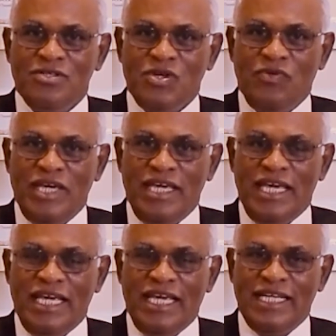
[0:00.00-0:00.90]
So
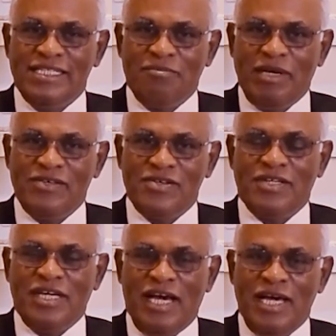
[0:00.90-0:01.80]
we get some
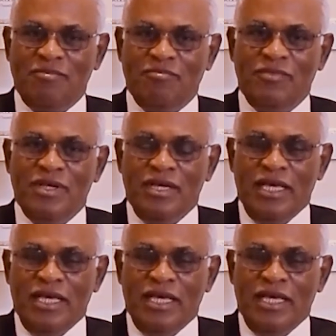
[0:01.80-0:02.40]
extra time